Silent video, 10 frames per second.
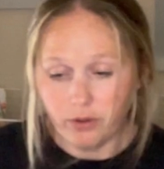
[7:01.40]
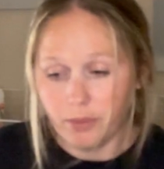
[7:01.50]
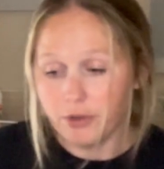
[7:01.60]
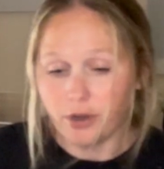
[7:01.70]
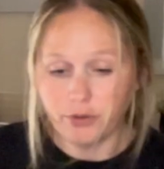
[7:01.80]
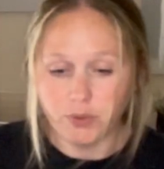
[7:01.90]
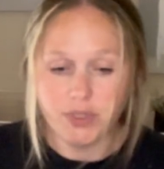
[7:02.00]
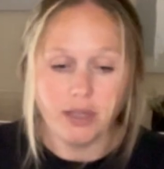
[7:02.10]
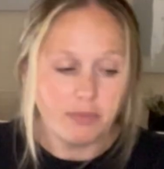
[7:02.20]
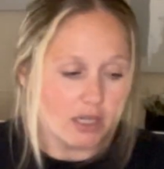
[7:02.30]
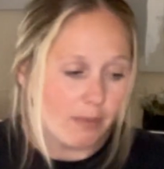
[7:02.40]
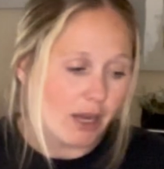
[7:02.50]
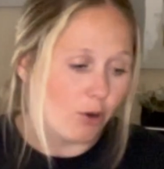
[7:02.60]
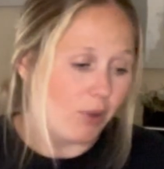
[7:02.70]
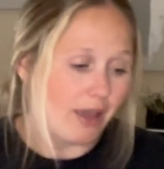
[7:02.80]
I'm going to go do something. I might
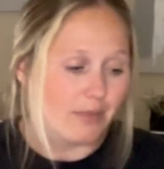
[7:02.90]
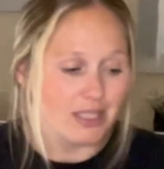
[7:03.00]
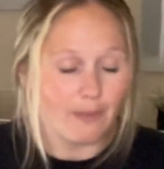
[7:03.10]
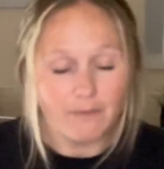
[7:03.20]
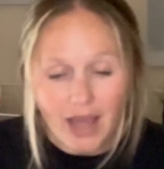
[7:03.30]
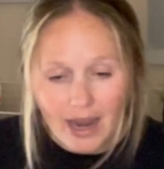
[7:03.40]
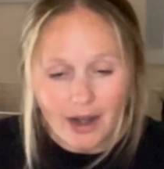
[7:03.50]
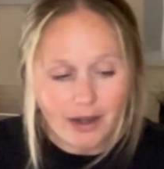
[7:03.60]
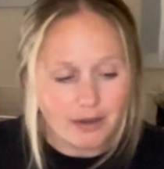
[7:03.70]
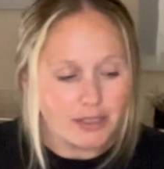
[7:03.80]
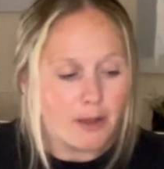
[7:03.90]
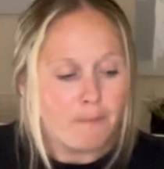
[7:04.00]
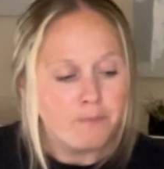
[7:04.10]
go plant me some flowers.